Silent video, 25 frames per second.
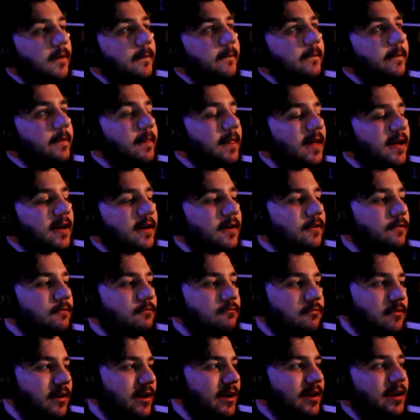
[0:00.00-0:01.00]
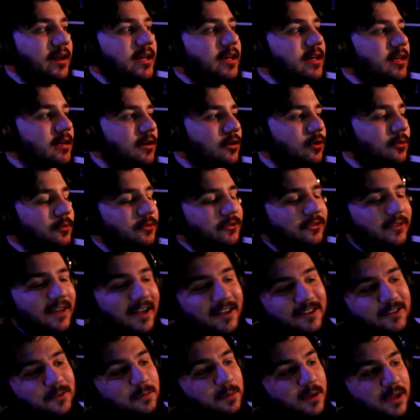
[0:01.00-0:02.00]
like really
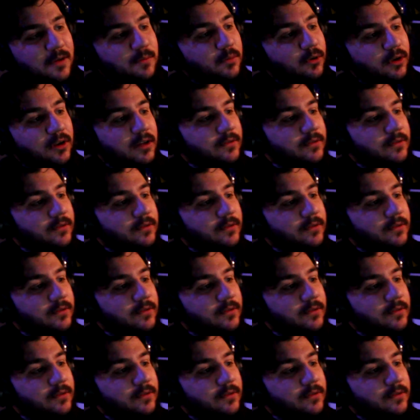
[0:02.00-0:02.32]
upsets people